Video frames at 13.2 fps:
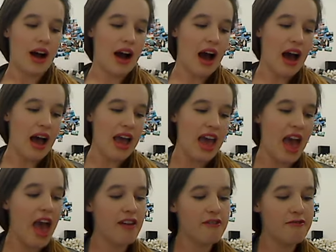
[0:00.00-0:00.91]
I
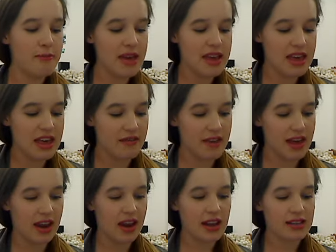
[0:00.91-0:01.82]
have been
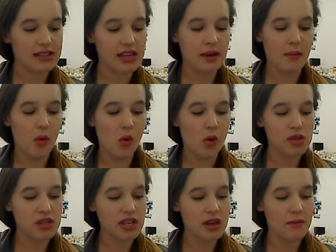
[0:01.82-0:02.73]
given some
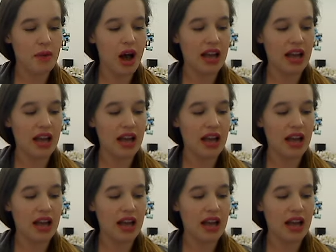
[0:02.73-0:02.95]
awesome